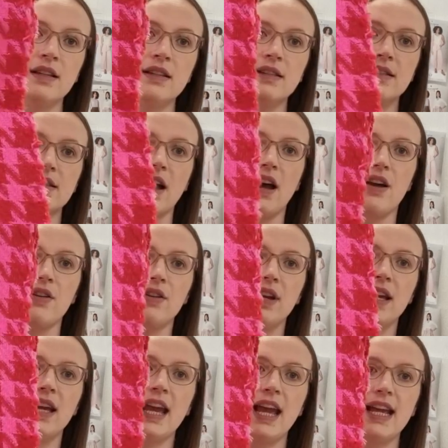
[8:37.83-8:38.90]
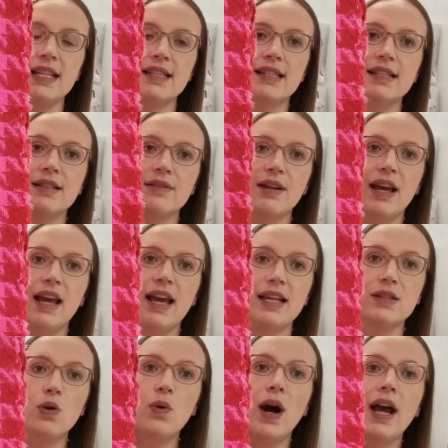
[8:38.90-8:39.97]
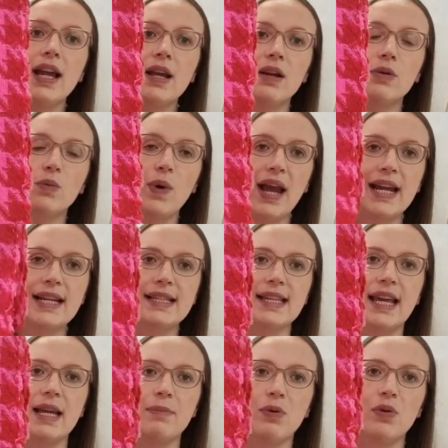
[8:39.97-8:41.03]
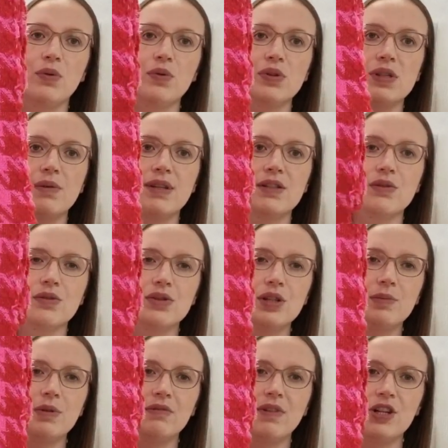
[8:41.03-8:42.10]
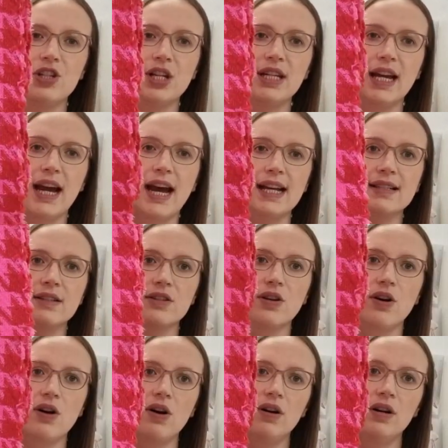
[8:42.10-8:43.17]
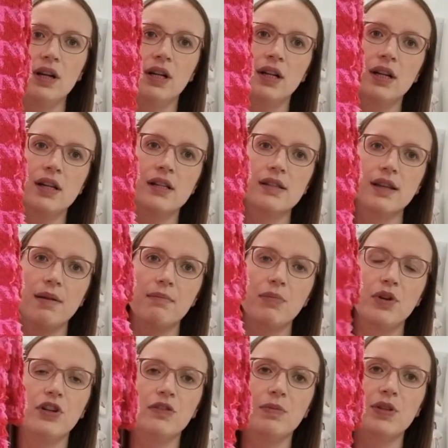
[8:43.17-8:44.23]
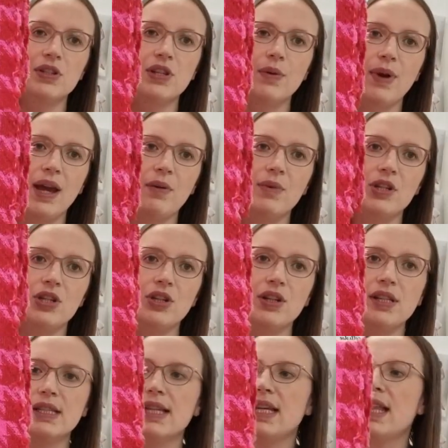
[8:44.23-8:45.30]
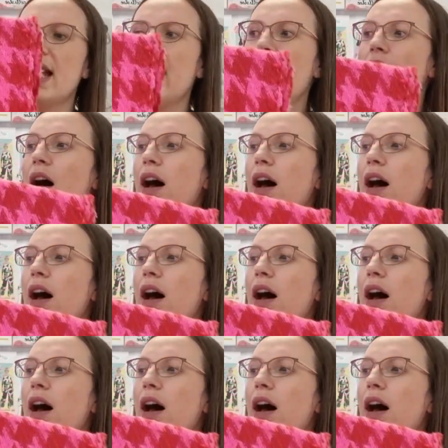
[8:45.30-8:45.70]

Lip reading: So it's quite weighty, but also it's not super rigid. It has got some movement to it, which you can see there.